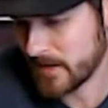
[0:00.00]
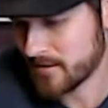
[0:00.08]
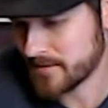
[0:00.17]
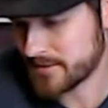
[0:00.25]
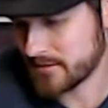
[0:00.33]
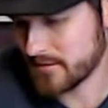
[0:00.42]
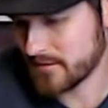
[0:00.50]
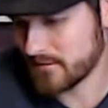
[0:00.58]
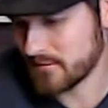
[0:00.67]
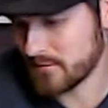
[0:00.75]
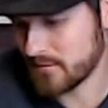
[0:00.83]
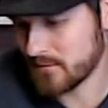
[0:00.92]

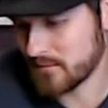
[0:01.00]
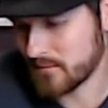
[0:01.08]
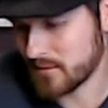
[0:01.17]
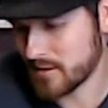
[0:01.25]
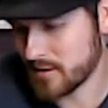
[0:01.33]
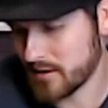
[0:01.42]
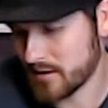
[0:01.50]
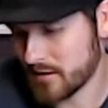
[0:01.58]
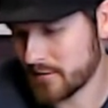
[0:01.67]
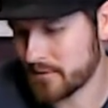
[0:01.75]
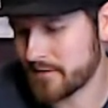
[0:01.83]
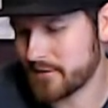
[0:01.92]
So
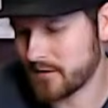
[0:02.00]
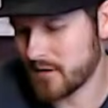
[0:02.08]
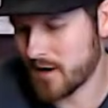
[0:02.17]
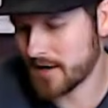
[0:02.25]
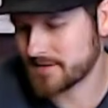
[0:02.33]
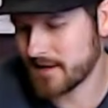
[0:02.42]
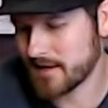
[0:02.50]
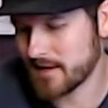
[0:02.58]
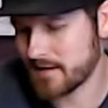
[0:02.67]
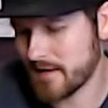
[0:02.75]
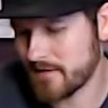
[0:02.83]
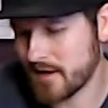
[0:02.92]
refill
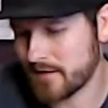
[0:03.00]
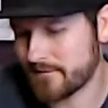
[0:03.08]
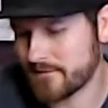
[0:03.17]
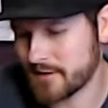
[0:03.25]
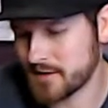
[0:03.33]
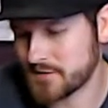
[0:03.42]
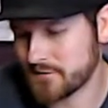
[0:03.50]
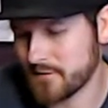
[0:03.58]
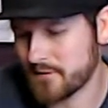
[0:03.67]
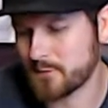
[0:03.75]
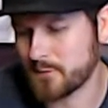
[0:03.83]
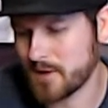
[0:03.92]
hogshead and then finish for
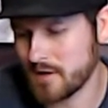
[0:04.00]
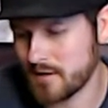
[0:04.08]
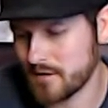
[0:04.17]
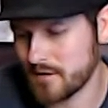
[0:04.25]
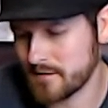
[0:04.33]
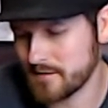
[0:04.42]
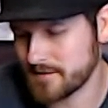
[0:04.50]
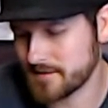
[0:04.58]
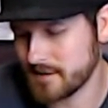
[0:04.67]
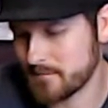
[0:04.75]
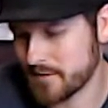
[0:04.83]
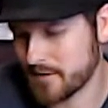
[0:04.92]
3 years
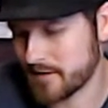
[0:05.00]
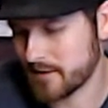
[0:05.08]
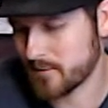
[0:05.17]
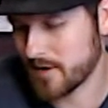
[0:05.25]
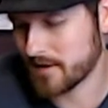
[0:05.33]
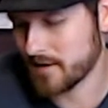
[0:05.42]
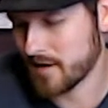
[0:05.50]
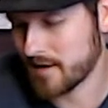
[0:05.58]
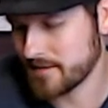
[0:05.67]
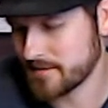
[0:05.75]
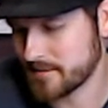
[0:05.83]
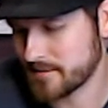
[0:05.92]
in Burgundy wine
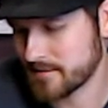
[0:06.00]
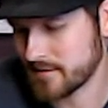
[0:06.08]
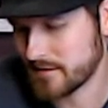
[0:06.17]
casks